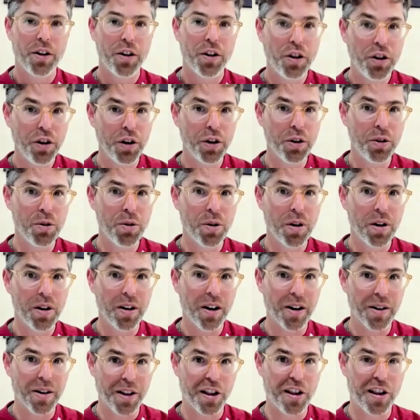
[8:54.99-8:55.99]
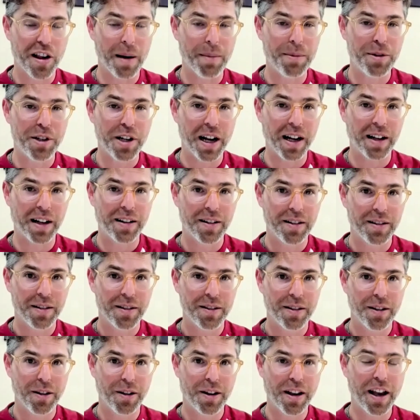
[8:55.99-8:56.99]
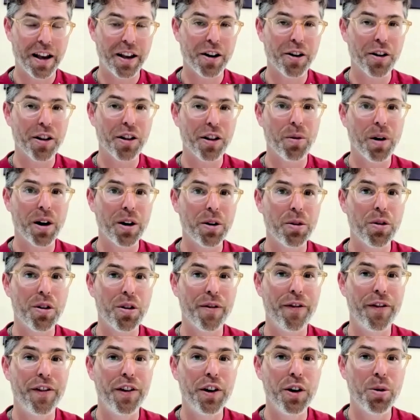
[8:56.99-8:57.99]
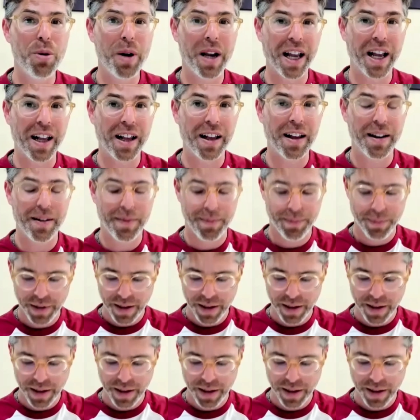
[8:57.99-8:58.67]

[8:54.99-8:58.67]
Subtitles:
You are the subject. Okay, you're the one who's viewing.